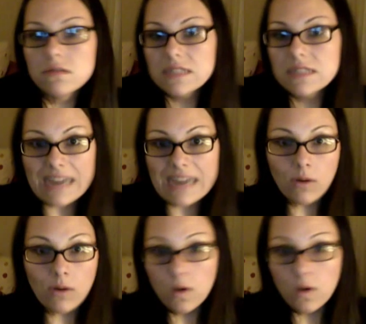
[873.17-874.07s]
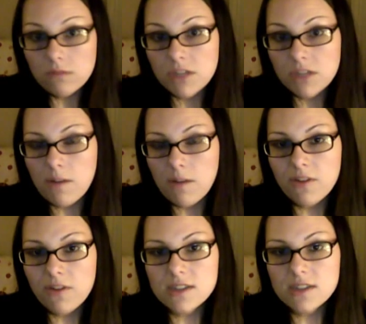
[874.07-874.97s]
It's how I roll. You know, I'm a
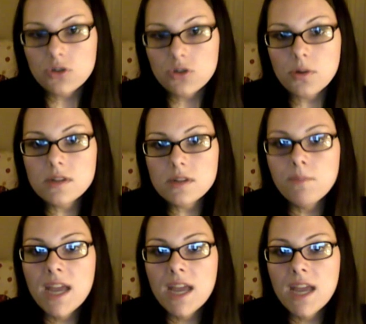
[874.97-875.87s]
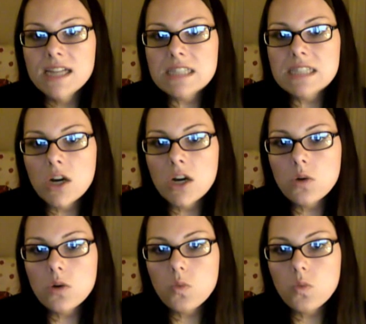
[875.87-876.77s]
very social person.
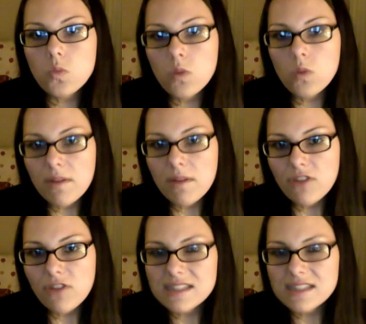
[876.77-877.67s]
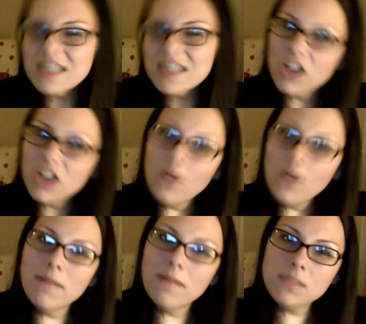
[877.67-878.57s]
So one of my friends had said, you know, it
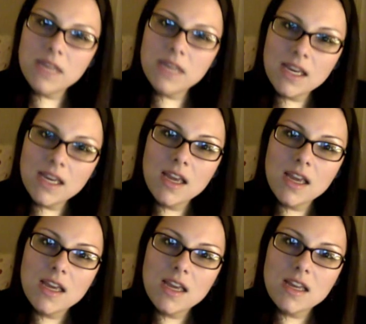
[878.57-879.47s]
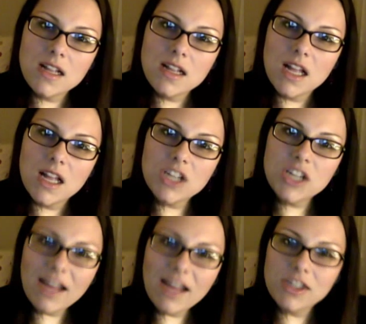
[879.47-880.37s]
must be
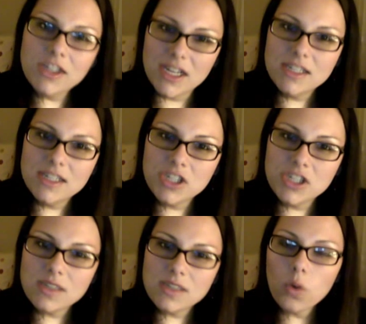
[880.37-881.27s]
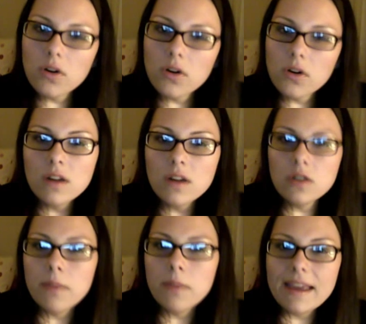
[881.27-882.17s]
challenging to just order a
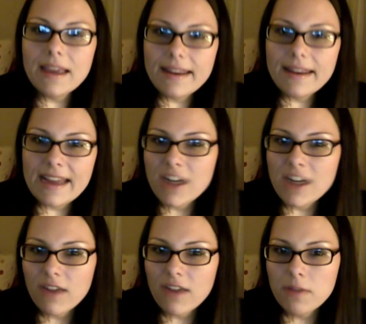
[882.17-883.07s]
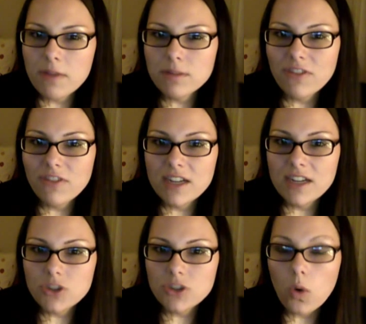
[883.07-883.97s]
little bit and not even be able to
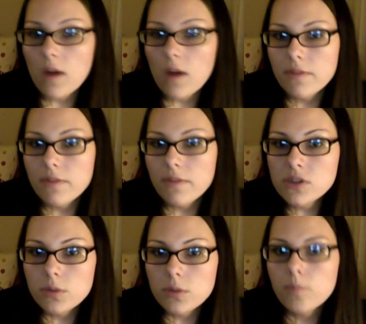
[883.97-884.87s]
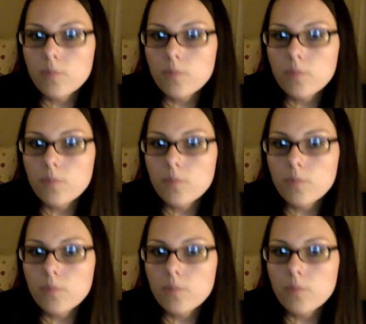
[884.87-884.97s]
finish a whole cup of soup.